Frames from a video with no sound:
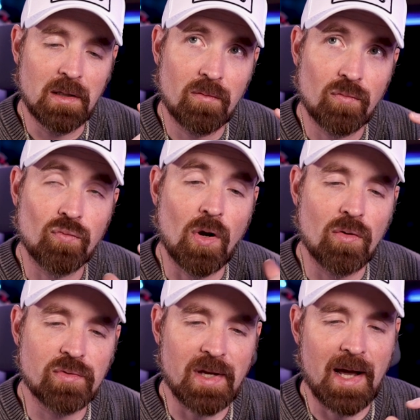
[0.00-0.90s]

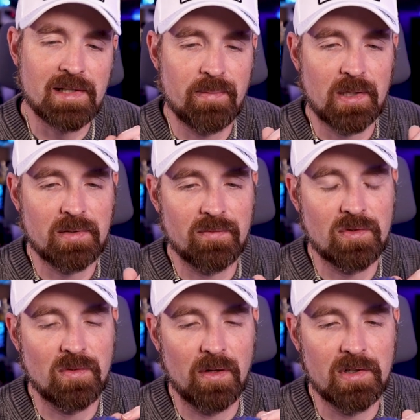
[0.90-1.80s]
rose aspect
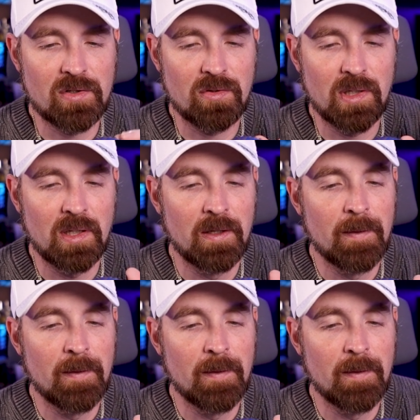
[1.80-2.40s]
of it to it.